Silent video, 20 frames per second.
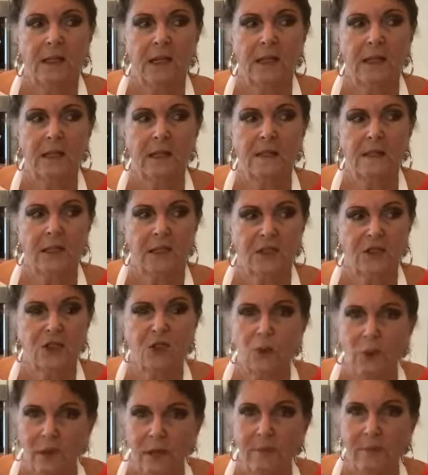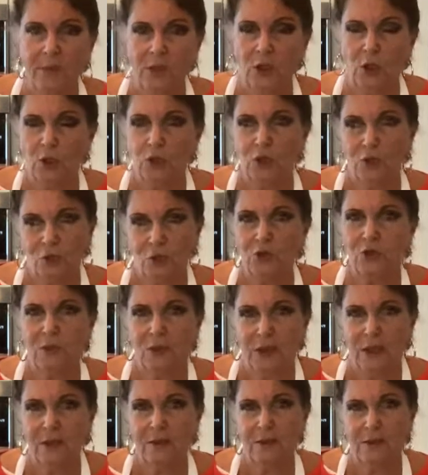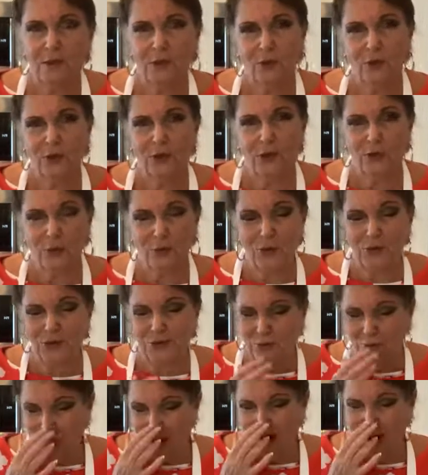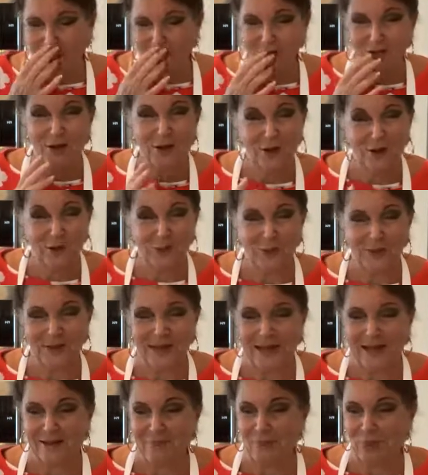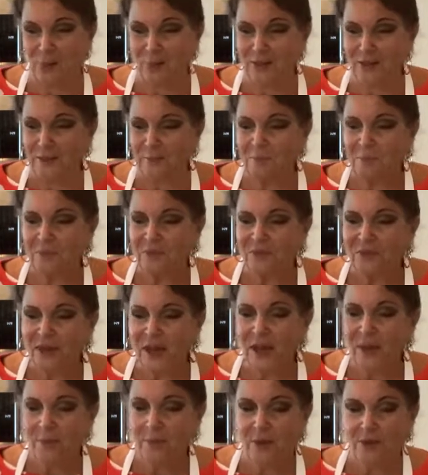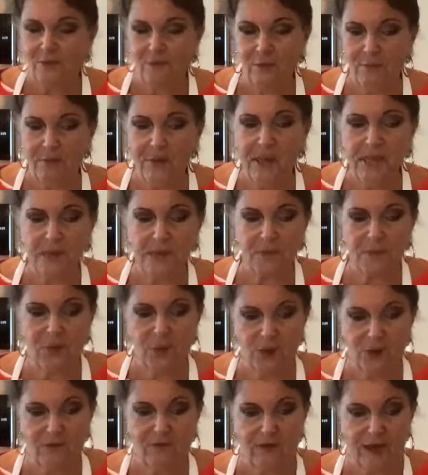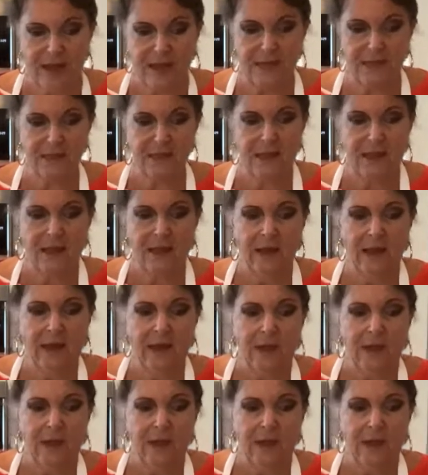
It's sweet, but not too sweet. Although Greg will argue on that point. But for me, it's perfect.